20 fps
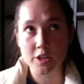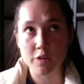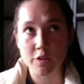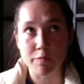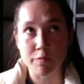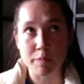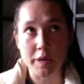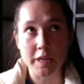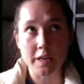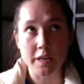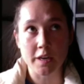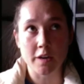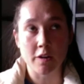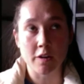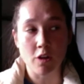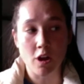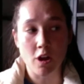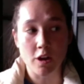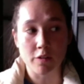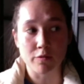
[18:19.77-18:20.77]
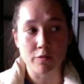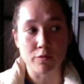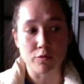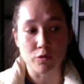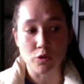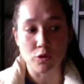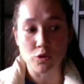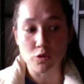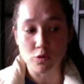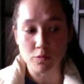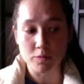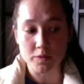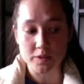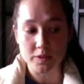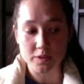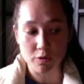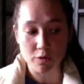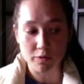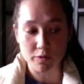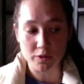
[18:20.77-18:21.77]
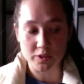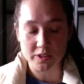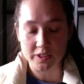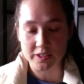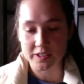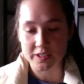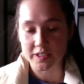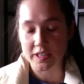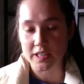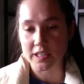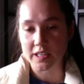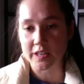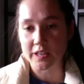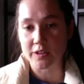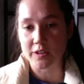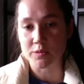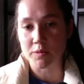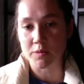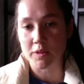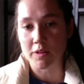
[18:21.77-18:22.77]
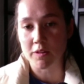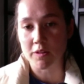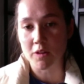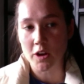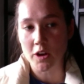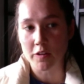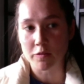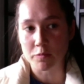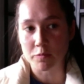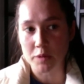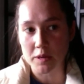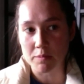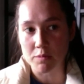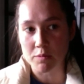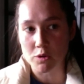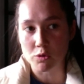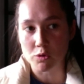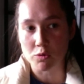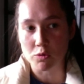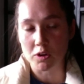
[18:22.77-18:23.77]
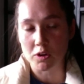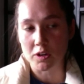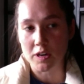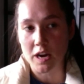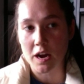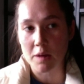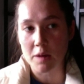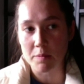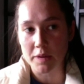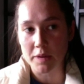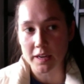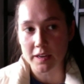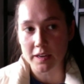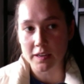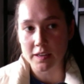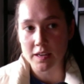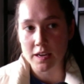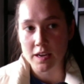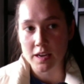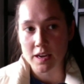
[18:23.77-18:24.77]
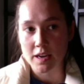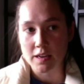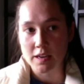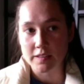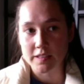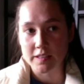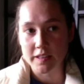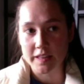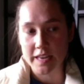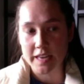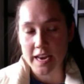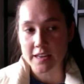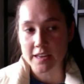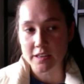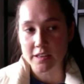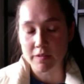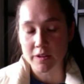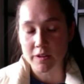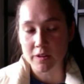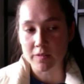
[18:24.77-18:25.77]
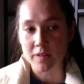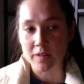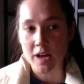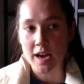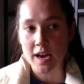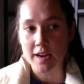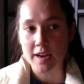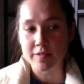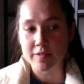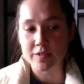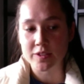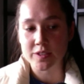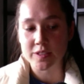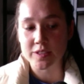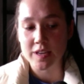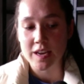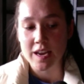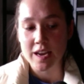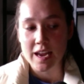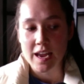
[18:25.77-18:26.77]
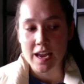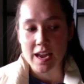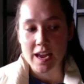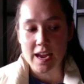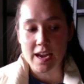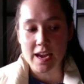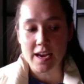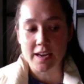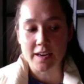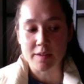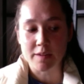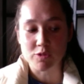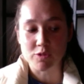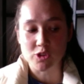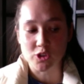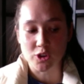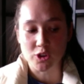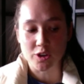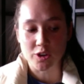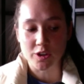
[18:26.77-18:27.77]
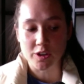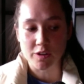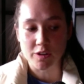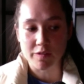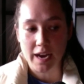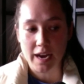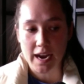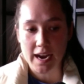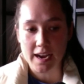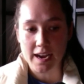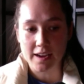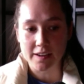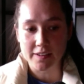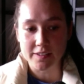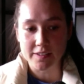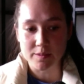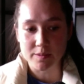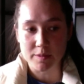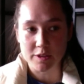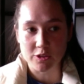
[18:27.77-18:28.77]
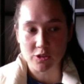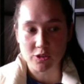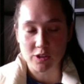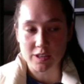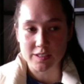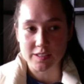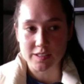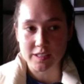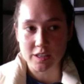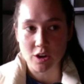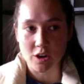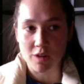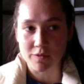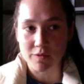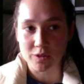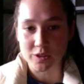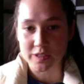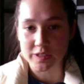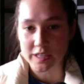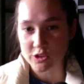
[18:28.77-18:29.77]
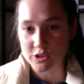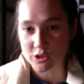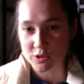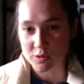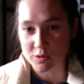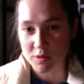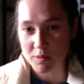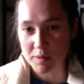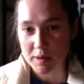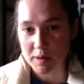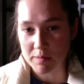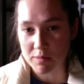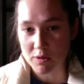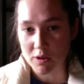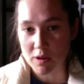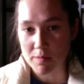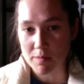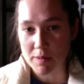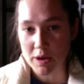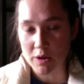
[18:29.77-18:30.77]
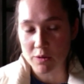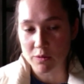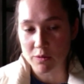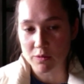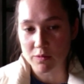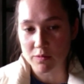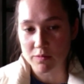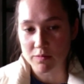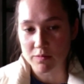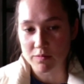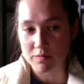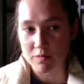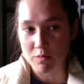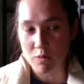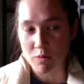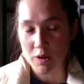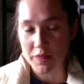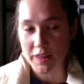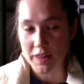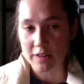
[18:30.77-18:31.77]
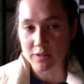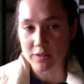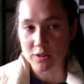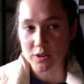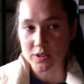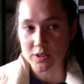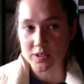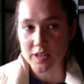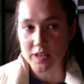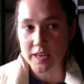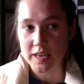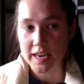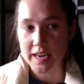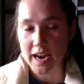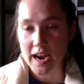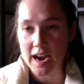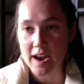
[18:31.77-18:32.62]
you've been in a lot of rooms over 16 years with a lot of people who are coming to the end of their lives. And I'm sure you've had some interesting conversations with people about what that looks like.